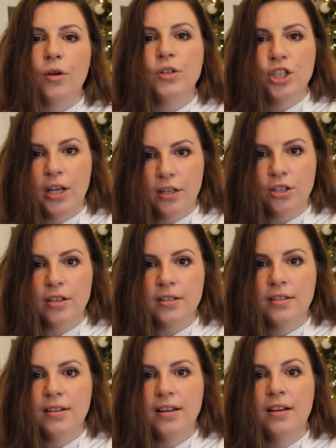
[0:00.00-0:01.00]
those
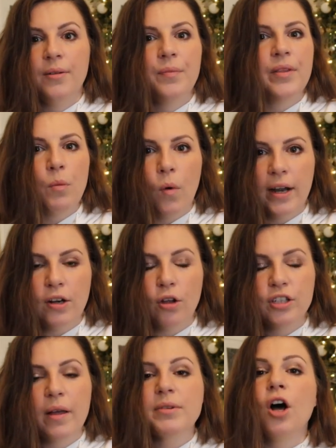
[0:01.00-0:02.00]
changes, then why
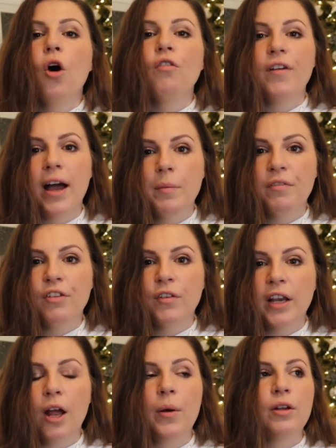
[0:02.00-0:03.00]
not? So that was the whole vibe of the
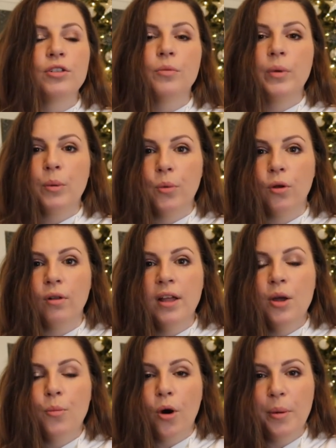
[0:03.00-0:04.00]
video. I know some people
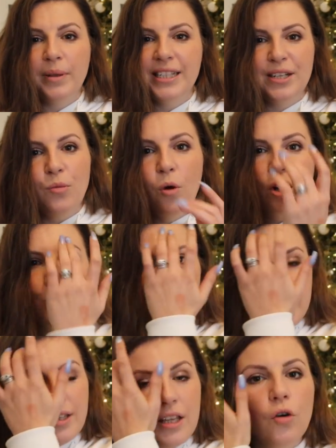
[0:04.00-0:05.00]
probably didn't watch
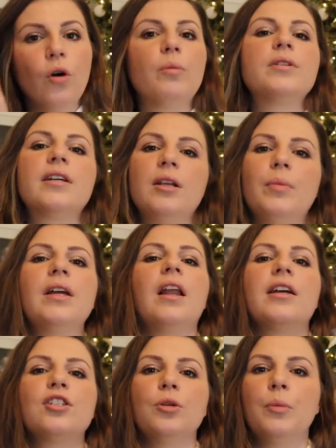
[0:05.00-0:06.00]
because they thought it was going to be
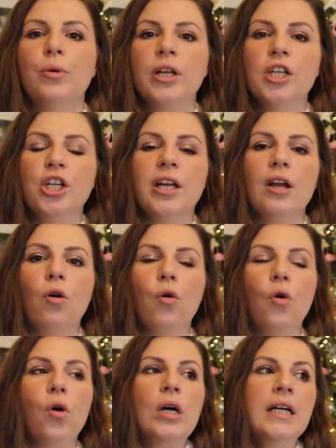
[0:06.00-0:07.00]
like super preachy
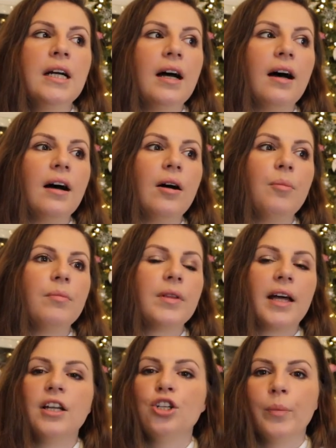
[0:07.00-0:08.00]
or kind
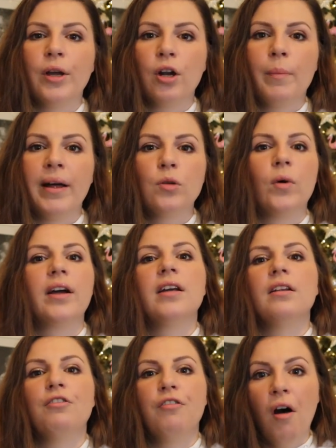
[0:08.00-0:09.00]
of jumping on a
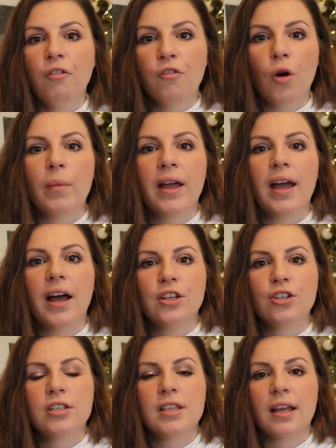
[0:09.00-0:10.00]
bandwagon. Far from it. I
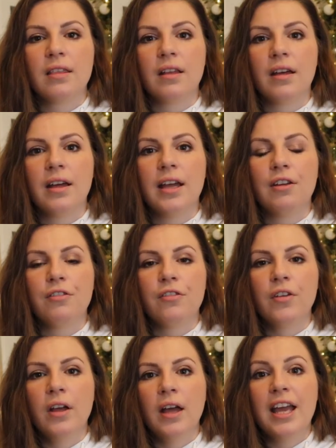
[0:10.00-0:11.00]
just think that if
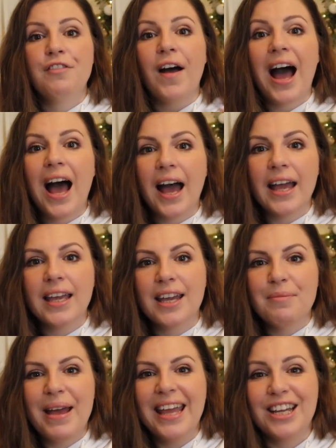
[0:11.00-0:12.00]
I
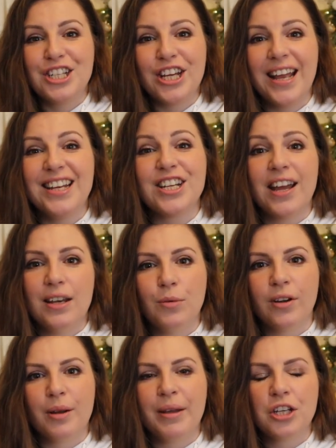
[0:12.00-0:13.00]
can make a change,
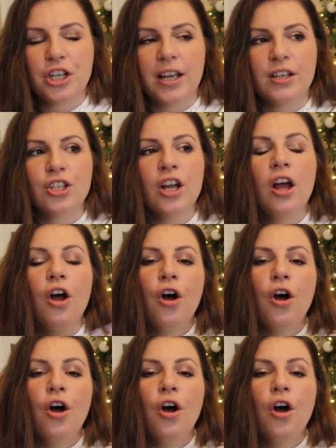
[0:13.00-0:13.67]
anyone can make a change.